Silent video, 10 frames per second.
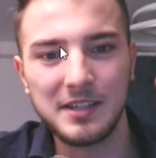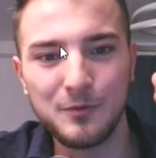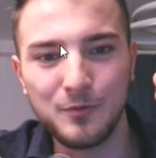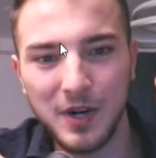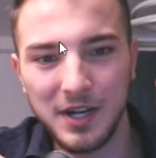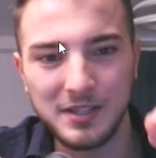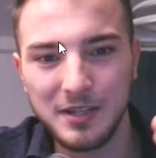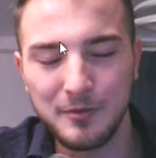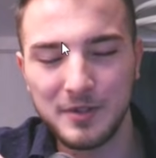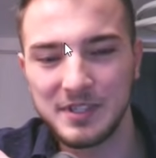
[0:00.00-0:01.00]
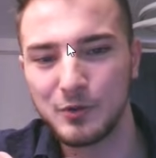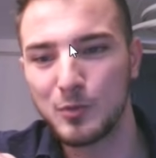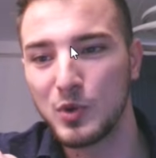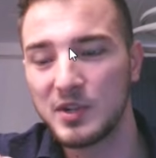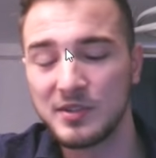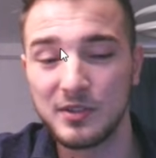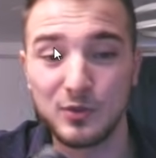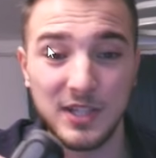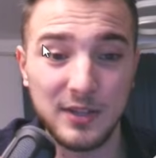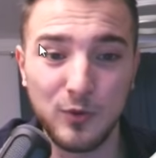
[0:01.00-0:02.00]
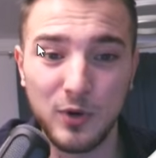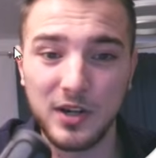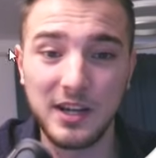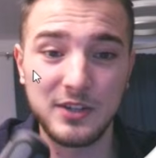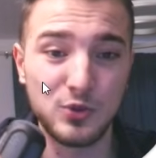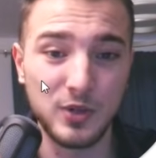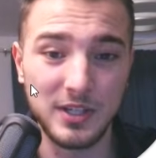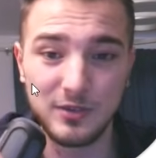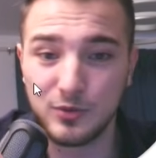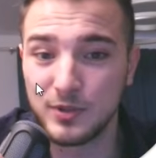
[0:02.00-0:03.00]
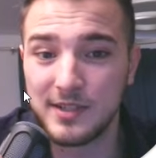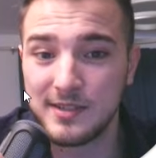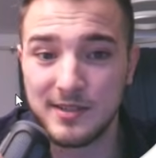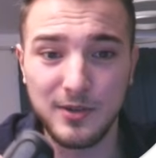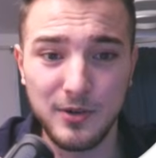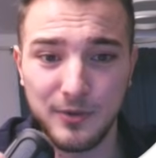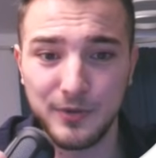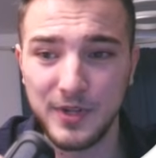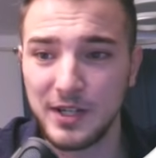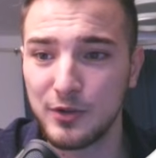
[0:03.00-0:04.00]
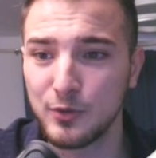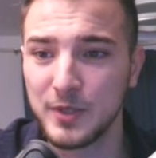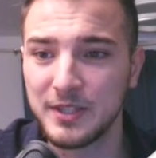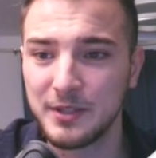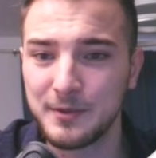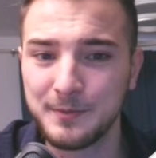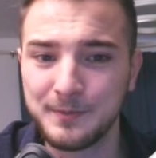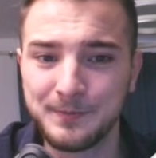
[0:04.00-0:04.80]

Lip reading: I invite every single person to network and join to this free community.